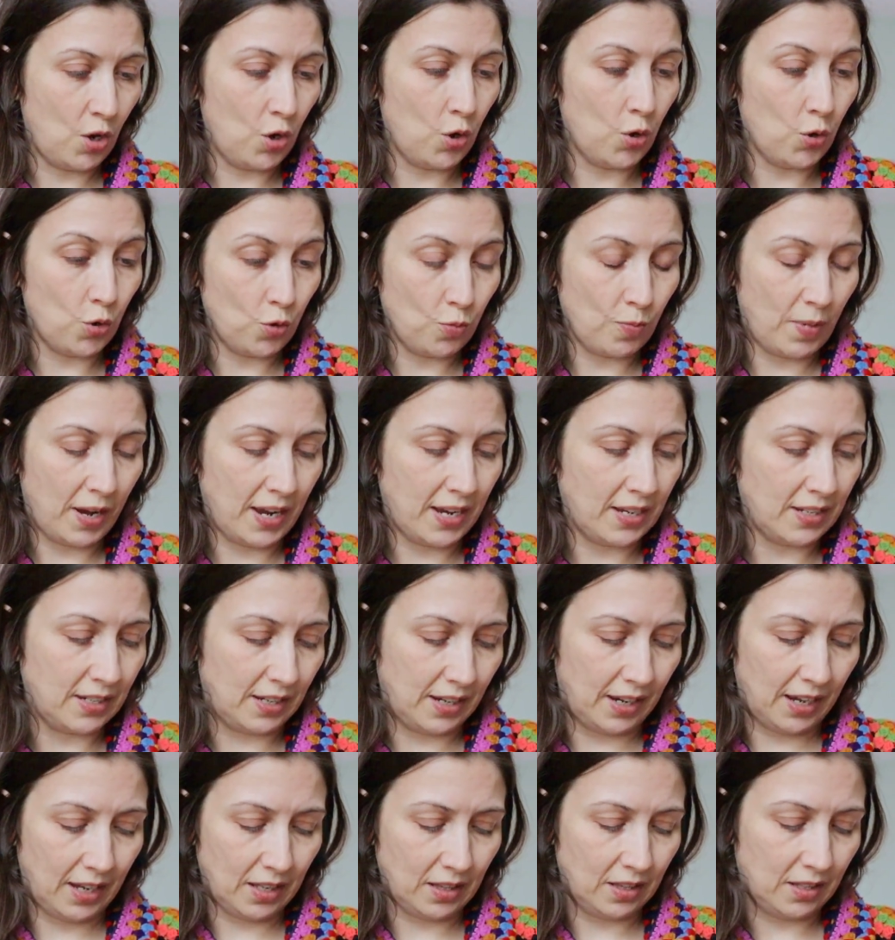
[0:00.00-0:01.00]
who made
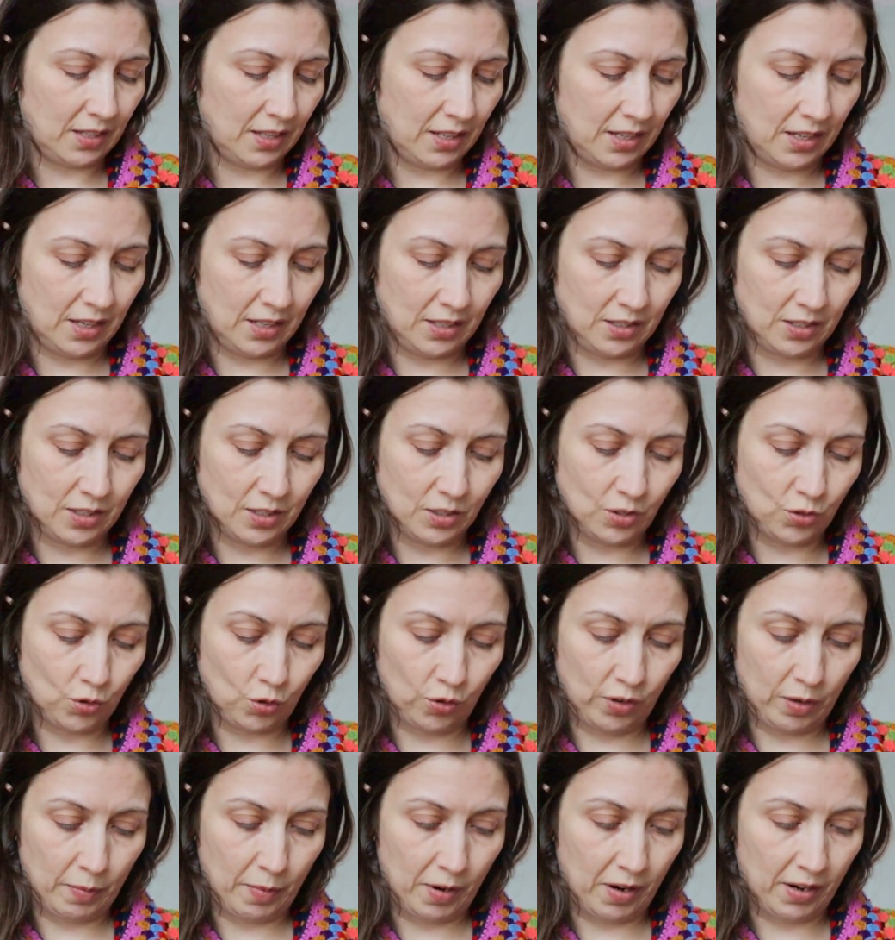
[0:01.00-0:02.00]
it and the
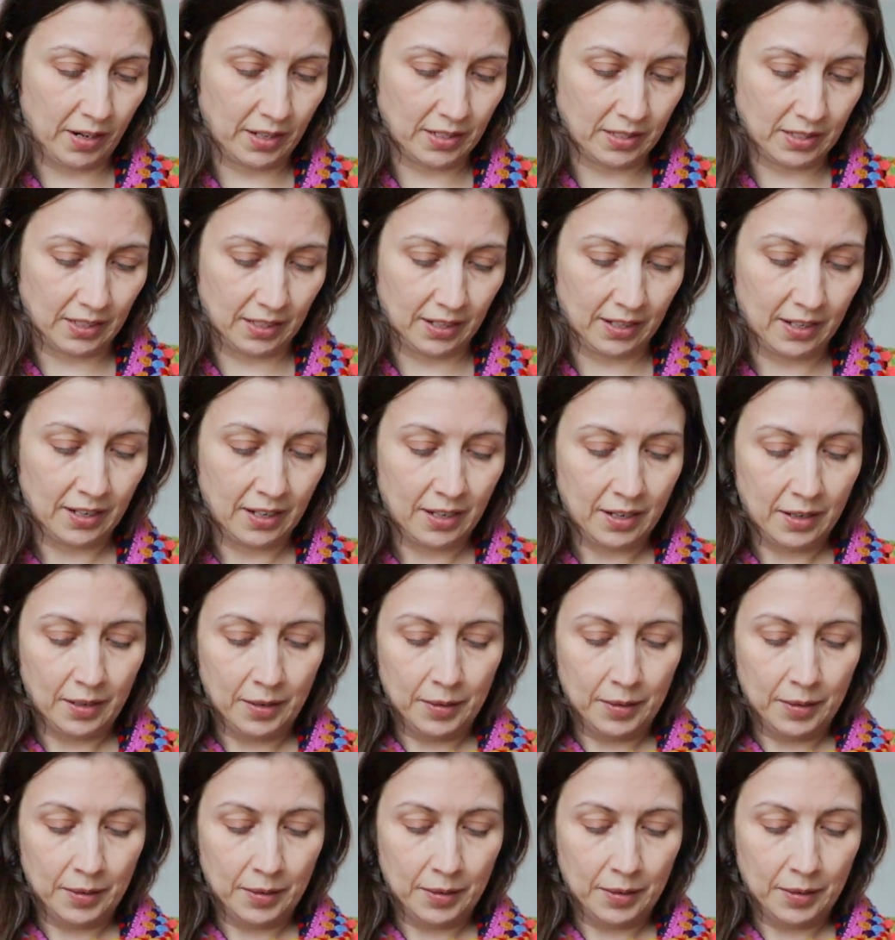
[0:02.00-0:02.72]
story behind it.